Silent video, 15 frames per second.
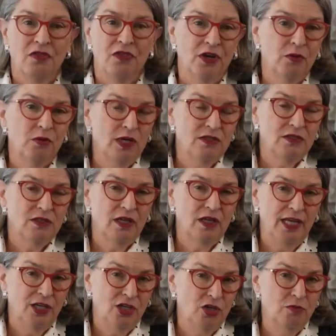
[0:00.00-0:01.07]
There was
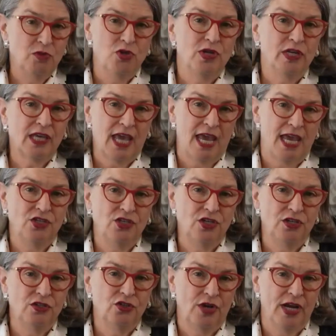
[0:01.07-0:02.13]
a
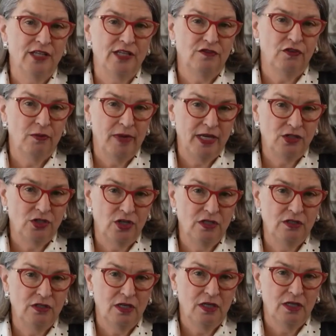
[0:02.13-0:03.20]
communication
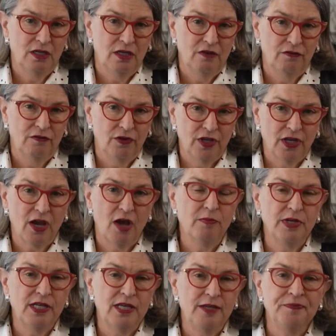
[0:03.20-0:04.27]
transformation for the
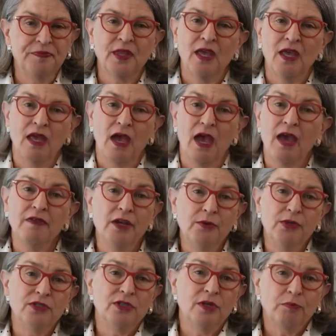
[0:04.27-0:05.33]
company. And there
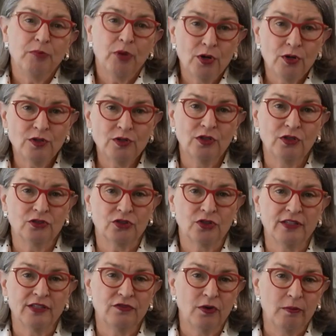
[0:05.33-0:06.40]
was a personal
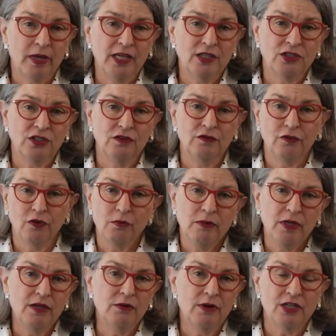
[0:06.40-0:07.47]
transformation for
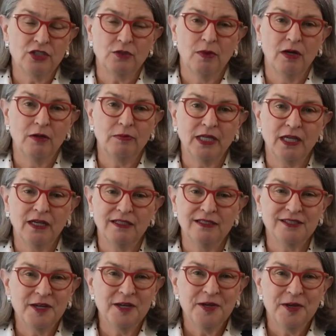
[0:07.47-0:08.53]
me, Reshma,
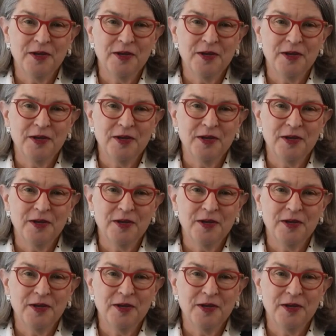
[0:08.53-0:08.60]
because